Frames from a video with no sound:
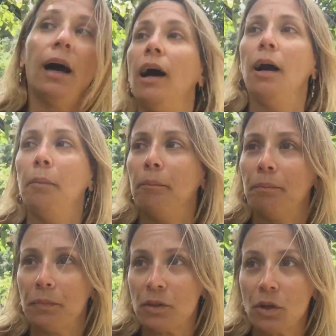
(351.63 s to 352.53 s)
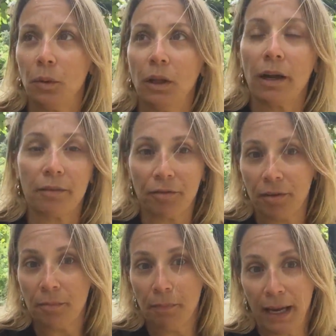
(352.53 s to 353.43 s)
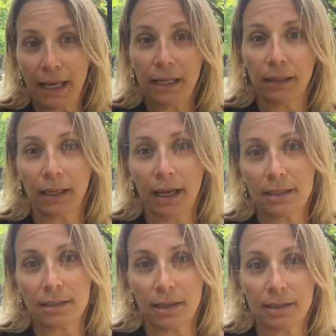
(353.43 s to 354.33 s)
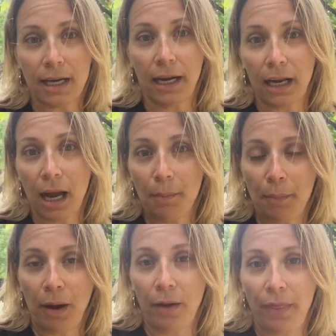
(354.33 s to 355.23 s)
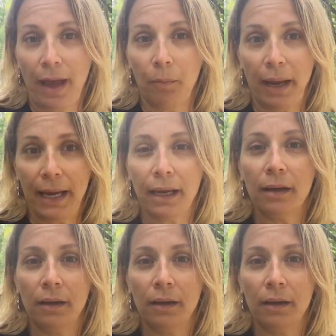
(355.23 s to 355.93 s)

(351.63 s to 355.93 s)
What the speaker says: so a lot of my healing has kind of come about in that way,